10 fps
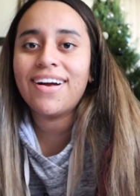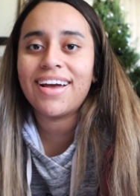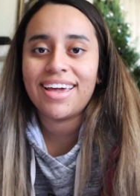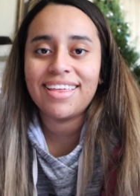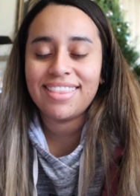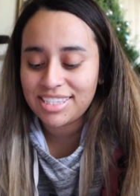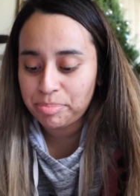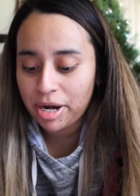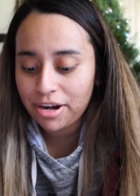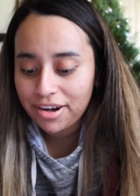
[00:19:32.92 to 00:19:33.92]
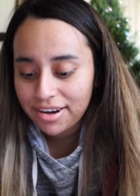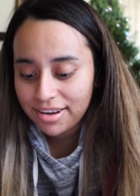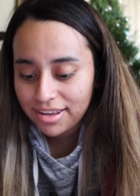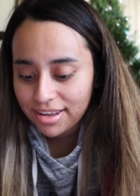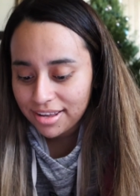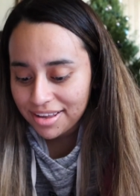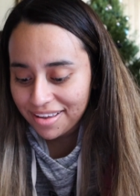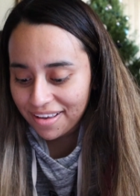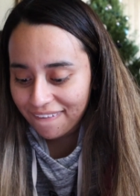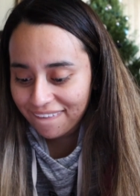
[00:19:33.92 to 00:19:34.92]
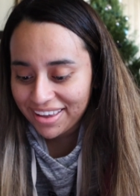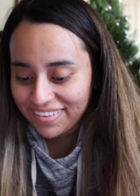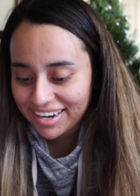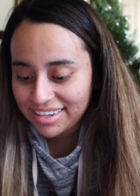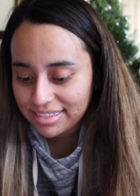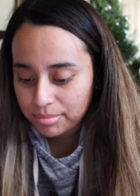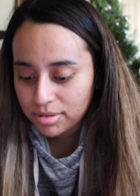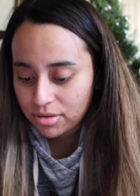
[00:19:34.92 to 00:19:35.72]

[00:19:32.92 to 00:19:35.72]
Okay, that's better. Okay, you guys.